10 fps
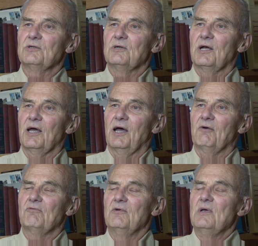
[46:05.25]
You'll
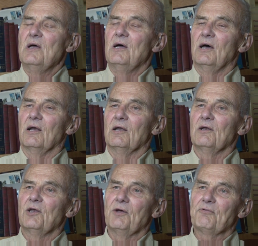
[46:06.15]
have a
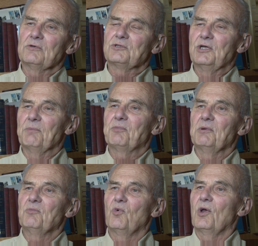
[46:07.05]
little different
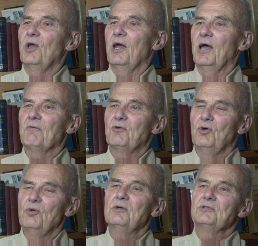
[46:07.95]
symptom when you have
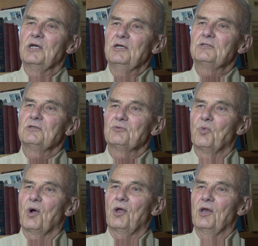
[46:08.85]
2 diseases
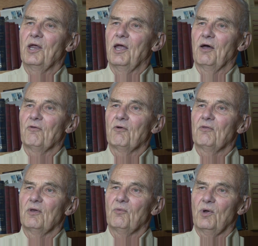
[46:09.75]
working together
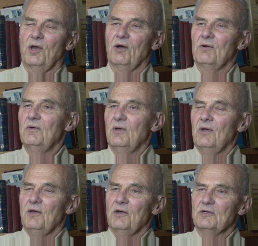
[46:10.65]
than when you
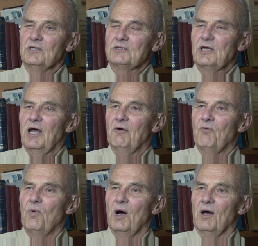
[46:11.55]
just have
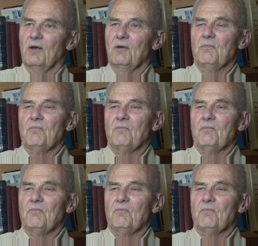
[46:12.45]
one.